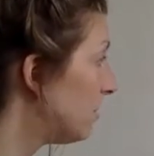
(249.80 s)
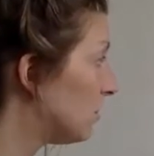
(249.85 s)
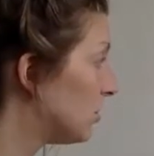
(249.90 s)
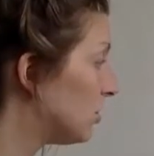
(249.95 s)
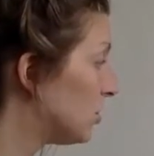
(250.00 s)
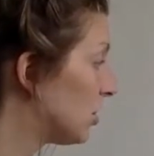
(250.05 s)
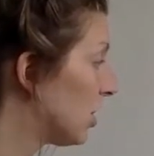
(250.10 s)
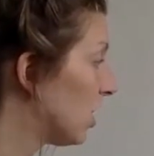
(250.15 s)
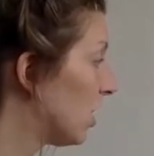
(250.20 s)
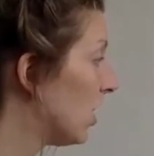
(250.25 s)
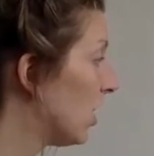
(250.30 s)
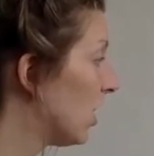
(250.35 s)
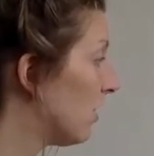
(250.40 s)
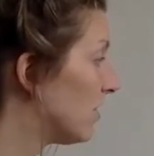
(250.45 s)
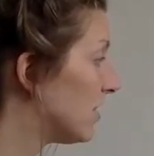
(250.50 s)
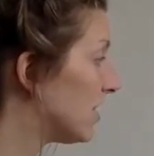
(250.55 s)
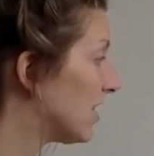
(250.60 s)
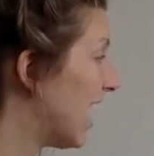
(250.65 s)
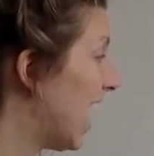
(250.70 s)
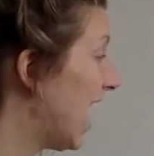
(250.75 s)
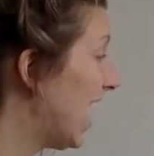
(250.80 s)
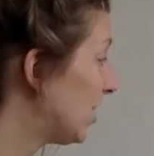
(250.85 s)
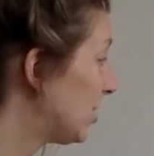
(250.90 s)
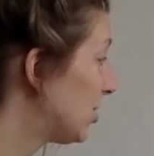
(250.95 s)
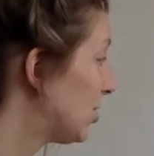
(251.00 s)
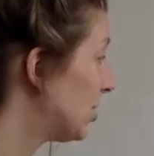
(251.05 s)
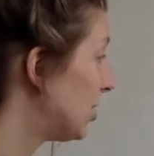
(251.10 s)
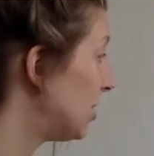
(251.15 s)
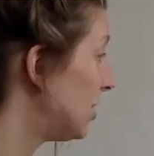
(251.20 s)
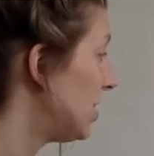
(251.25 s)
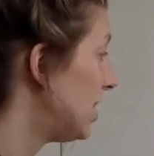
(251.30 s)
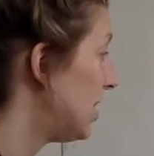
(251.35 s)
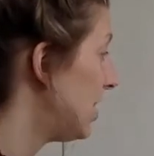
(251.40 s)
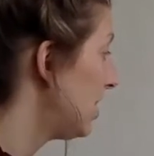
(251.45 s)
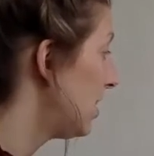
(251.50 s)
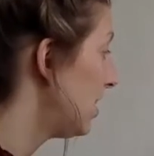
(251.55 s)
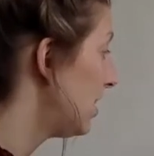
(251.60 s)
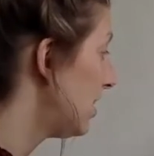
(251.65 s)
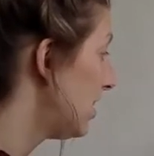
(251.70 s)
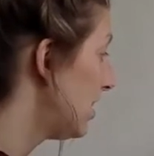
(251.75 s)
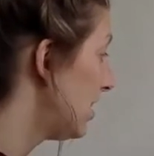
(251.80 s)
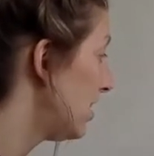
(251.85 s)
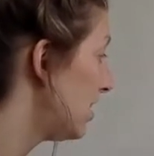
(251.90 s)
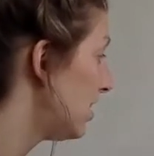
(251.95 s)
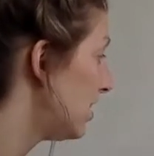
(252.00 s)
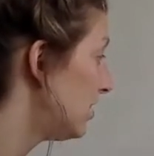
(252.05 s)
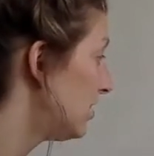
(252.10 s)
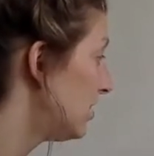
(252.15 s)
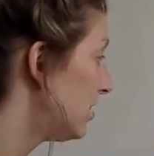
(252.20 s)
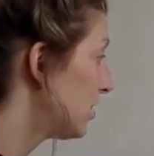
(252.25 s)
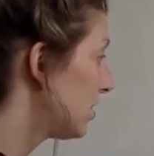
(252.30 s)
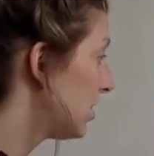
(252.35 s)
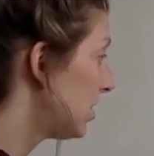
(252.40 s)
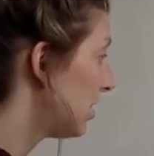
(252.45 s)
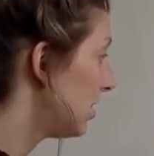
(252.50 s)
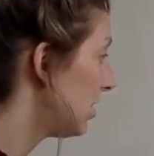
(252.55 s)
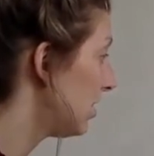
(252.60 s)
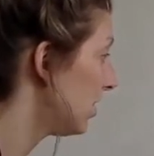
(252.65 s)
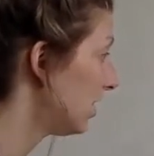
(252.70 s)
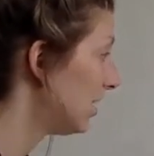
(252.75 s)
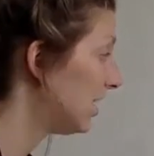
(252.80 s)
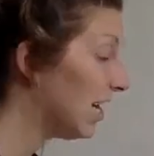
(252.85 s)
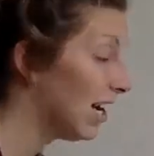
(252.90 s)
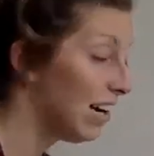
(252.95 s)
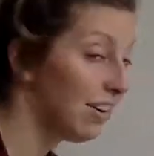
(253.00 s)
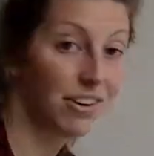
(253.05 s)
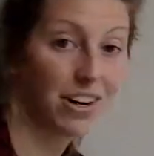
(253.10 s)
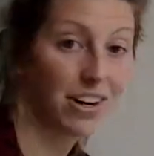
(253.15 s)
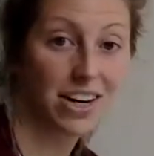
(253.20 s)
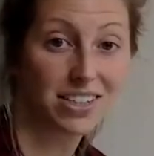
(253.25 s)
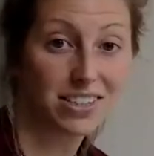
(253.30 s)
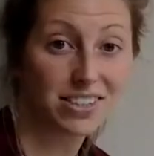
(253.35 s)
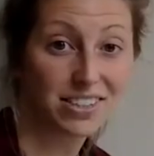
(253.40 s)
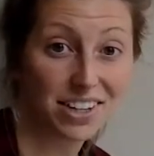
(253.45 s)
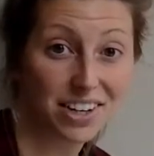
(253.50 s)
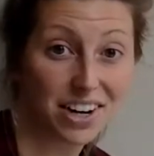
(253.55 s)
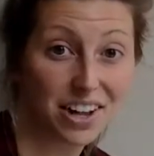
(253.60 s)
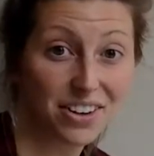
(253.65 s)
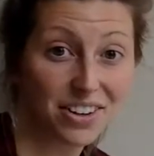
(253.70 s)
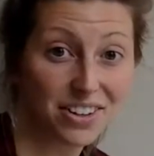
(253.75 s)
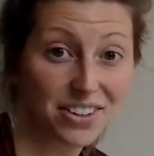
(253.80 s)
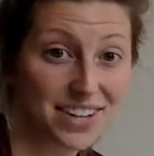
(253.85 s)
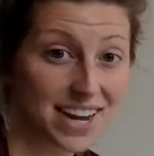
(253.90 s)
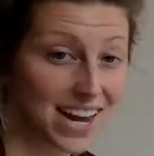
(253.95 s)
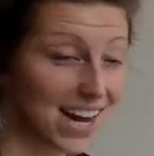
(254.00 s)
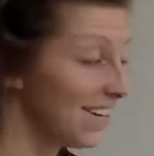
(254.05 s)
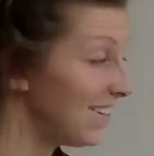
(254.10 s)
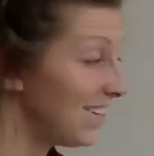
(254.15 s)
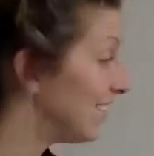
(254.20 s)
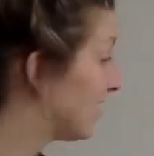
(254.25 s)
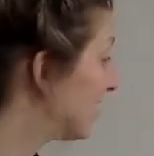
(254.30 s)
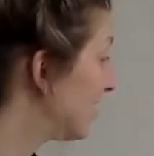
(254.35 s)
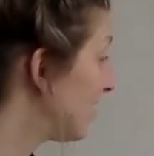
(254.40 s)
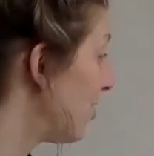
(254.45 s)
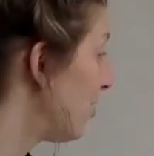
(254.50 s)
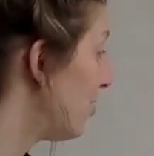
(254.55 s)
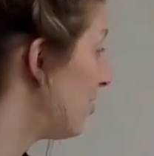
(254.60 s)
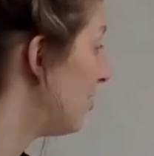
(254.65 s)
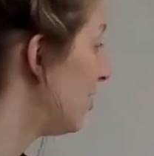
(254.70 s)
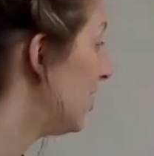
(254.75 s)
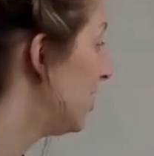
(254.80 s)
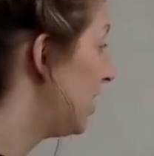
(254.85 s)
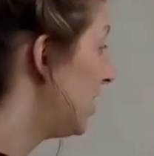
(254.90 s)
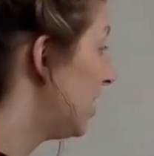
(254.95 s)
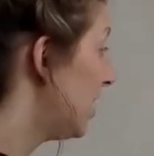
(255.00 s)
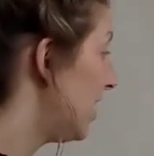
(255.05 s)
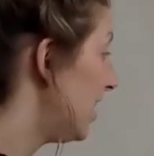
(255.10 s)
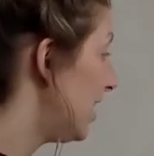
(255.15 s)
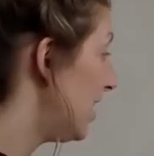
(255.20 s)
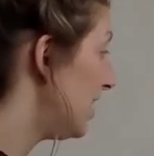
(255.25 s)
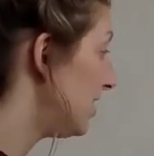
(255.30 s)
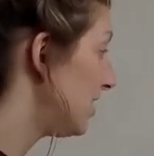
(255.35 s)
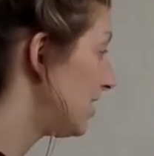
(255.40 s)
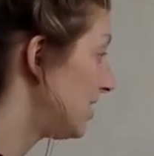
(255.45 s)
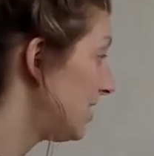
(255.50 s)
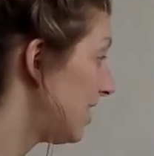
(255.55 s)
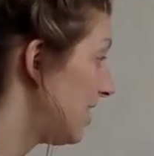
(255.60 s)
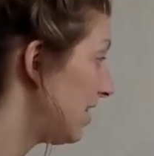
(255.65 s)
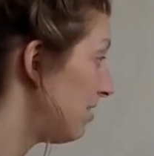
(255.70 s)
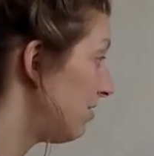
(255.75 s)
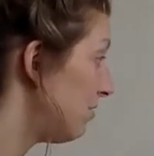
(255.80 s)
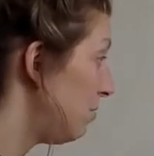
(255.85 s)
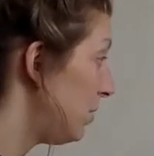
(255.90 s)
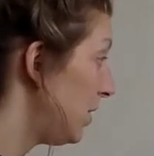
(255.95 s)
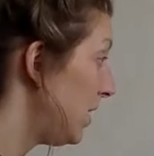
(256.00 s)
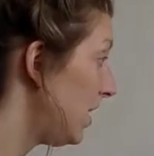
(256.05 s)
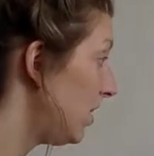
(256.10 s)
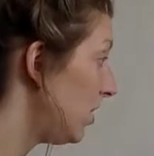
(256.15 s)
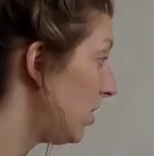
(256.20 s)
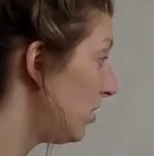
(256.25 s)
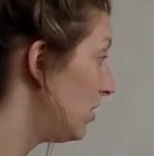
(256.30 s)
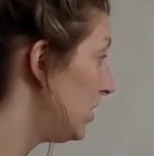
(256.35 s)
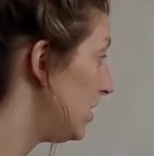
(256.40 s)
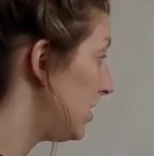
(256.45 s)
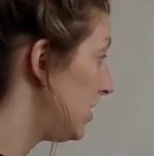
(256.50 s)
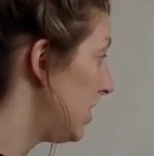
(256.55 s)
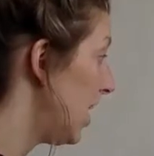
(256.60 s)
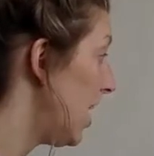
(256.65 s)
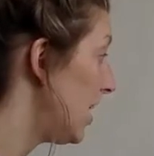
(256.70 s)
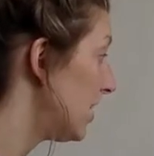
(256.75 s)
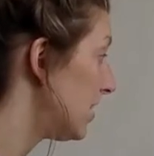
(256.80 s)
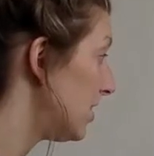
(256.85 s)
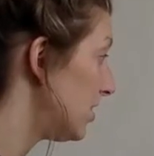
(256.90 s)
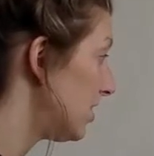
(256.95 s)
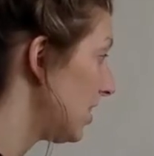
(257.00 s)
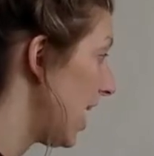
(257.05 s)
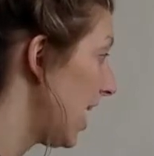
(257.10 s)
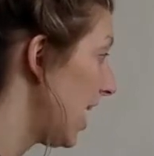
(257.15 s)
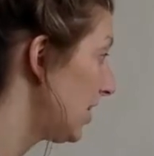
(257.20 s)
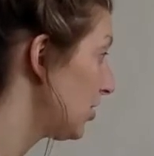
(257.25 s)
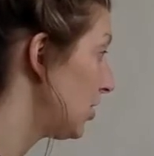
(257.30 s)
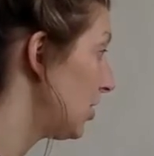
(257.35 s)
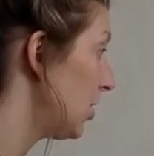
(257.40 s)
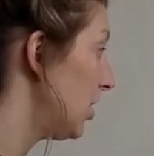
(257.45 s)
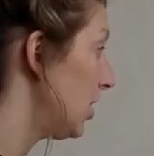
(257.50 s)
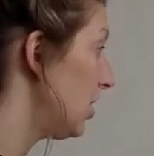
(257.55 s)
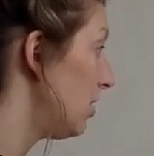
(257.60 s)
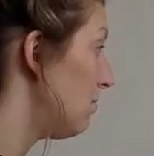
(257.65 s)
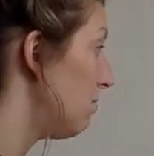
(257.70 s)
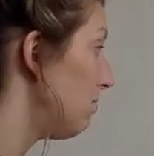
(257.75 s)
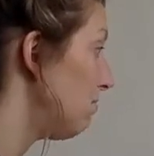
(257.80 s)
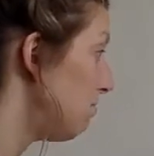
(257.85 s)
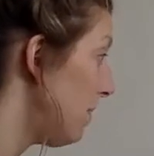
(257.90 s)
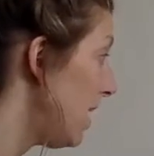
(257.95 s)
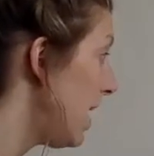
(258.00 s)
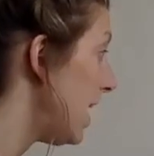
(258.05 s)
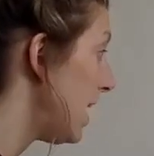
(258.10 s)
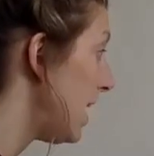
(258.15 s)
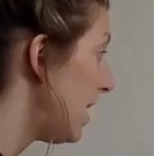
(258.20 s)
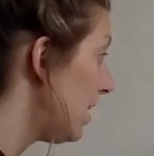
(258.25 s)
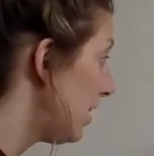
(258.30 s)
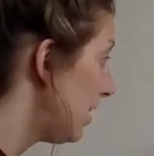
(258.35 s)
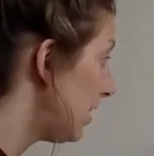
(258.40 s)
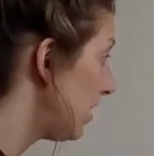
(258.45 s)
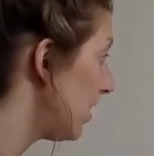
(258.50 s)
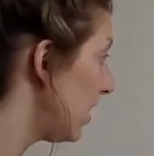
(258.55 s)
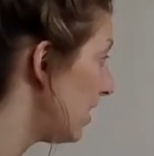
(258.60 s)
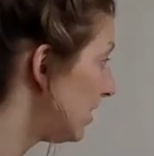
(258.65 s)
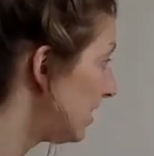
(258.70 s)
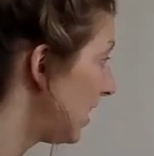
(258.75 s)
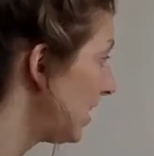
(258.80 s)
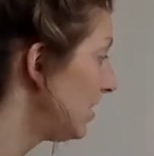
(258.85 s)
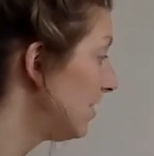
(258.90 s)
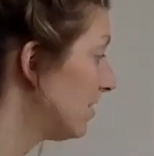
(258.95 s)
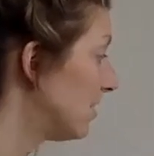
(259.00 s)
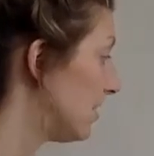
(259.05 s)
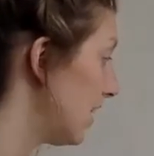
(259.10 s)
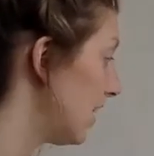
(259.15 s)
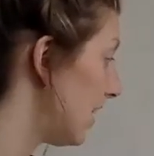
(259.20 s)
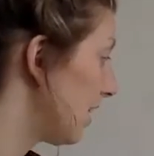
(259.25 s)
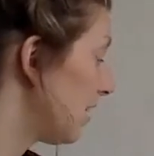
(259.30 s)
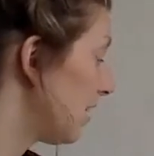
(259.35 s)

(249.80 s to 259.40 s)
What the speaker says: which is going to give us, actually, this is going to give us another 10. So instead of being all these dots, it's actually going to make a 10 stick.